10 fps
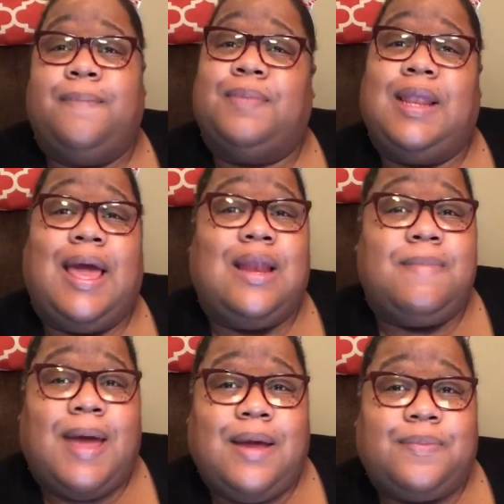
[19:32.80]
"Lady
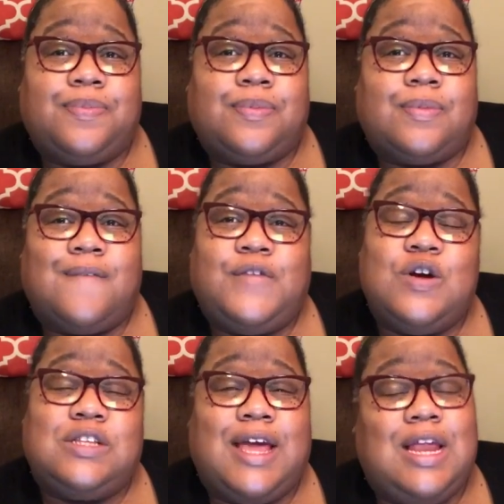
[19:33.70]
Mae,
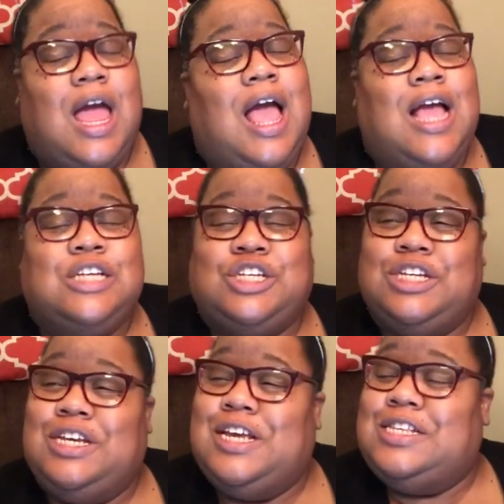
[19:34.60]
first lady.
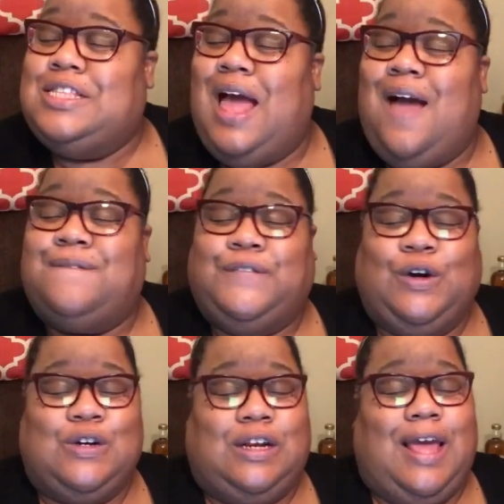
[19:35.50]
She is not
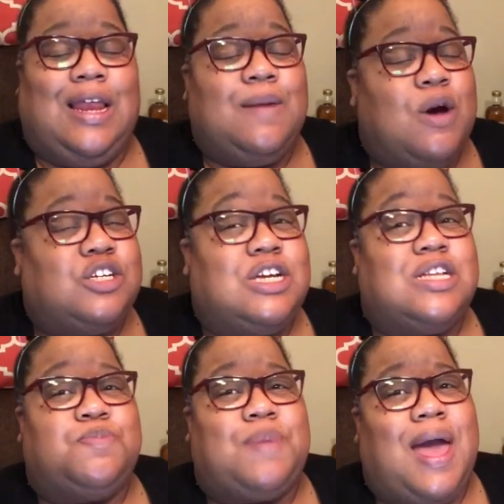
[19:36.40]
first lady anymore. She
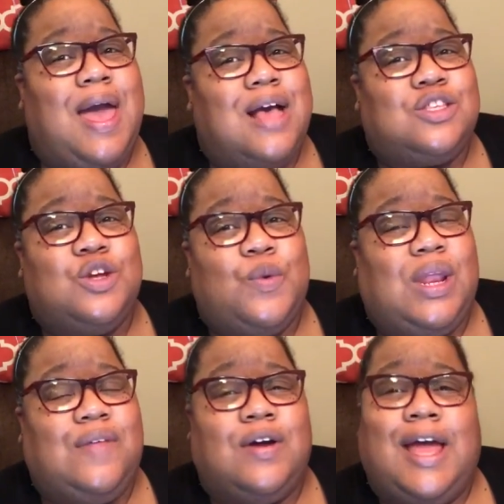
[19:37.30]
is Pastor
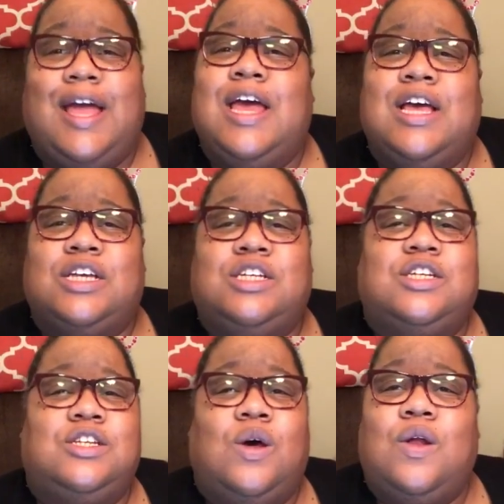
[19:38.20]
Greenleaf, okay? She
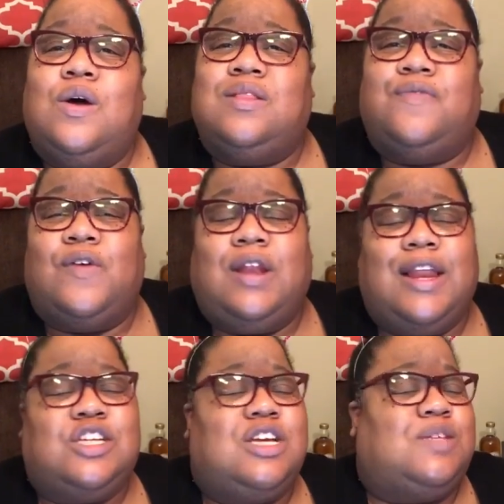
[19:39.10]
is no longer the first
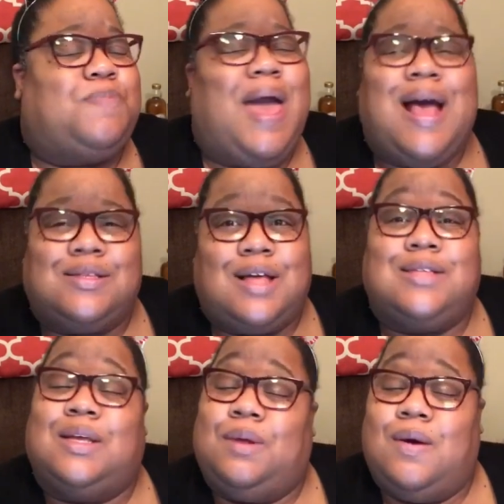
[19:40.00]
lady. She is past. I
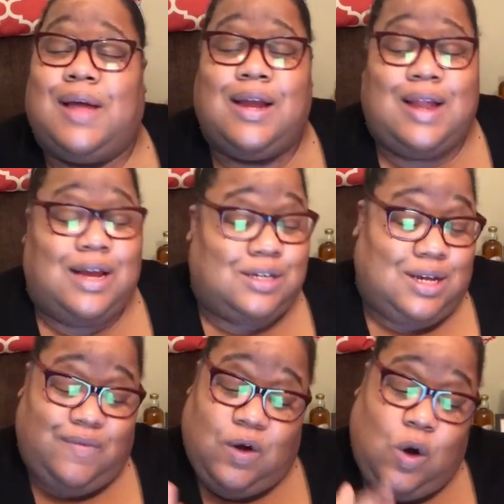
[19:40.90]
said, well, okay, now
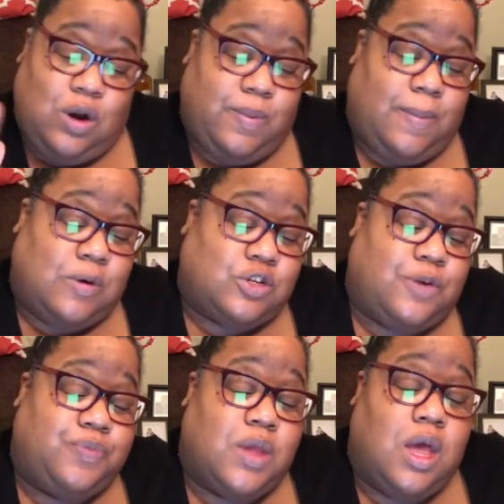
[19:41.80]
give her all the
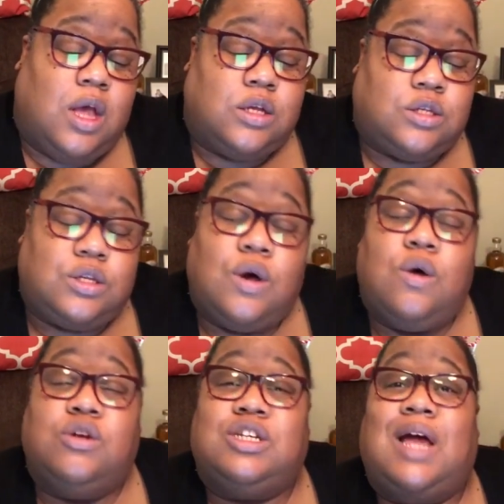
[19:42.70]
promotion.
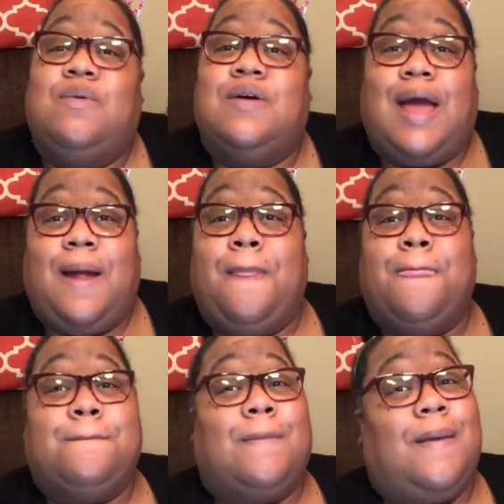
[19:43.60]
So she's like, well, okay,
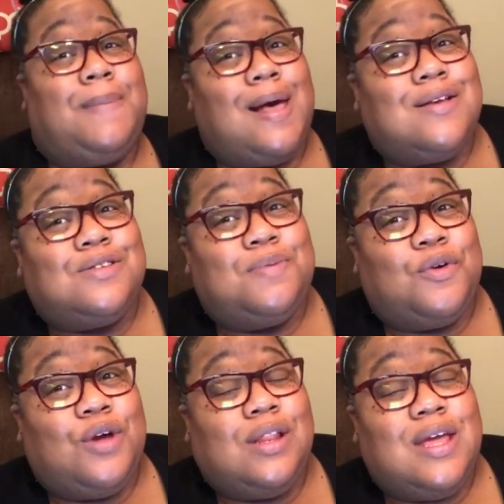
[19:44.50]
Pastor
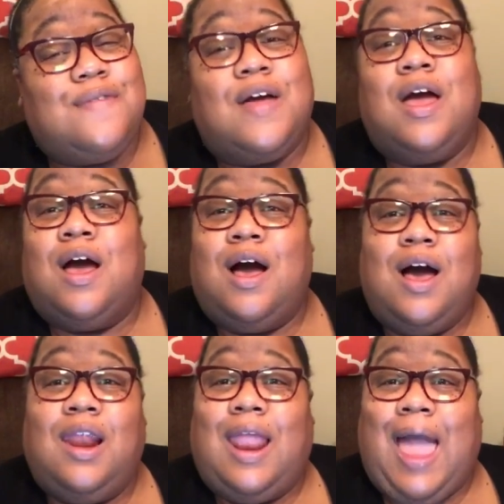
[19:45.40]
Greenleaf.
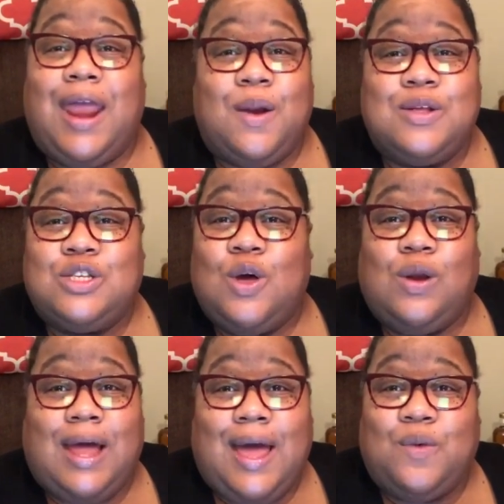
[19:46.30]
Uh, Lionel is on
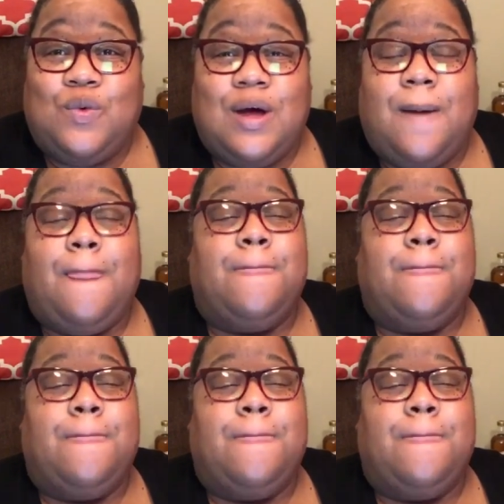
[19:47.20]
line one.